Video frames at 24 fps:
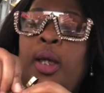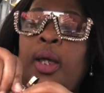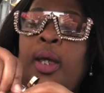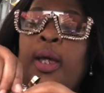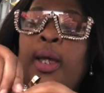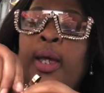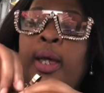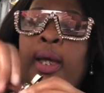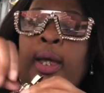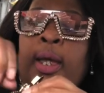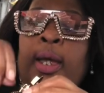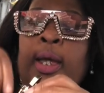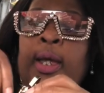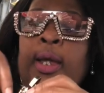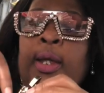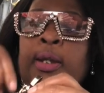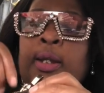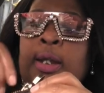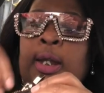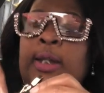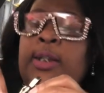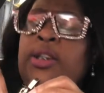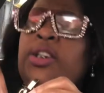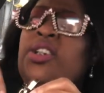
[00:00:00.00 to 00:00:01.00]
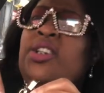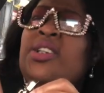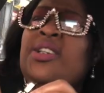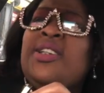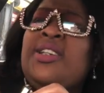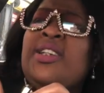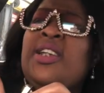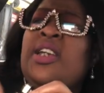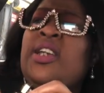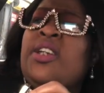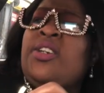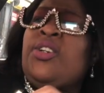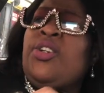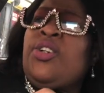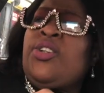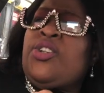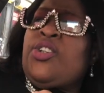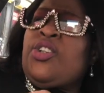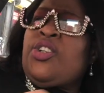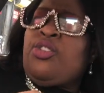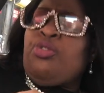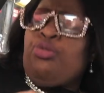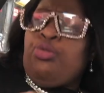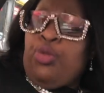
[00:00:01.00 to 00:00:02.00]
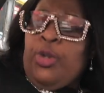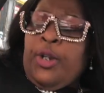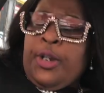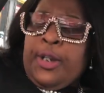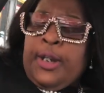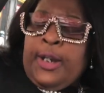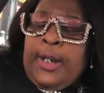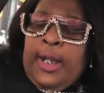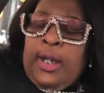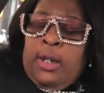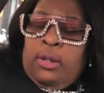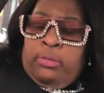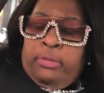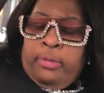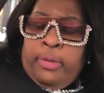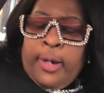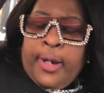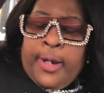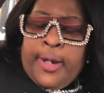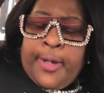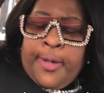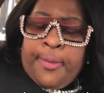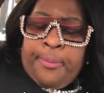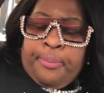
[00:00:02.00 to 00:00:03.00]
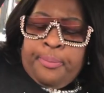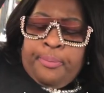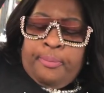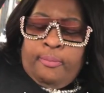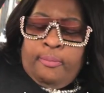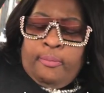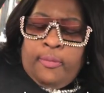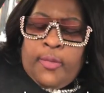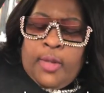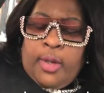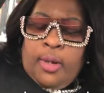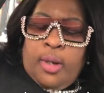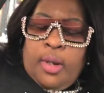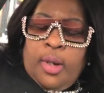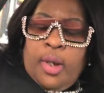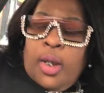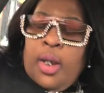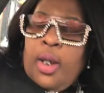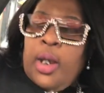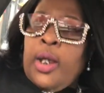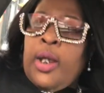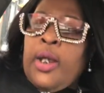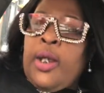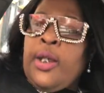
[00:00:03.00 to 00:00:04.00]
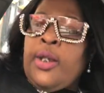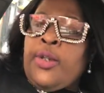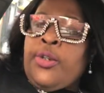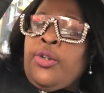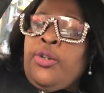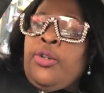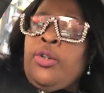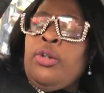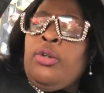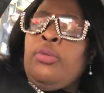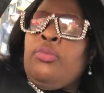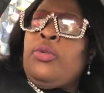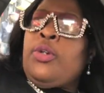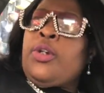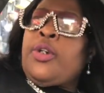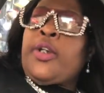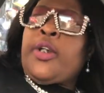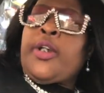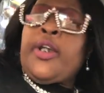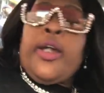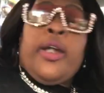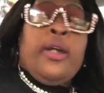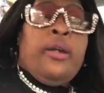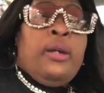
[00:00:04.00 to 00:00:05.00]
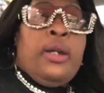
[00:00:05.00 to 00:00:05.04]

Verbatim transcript: and let's just say you're just running out right and you don't want to carry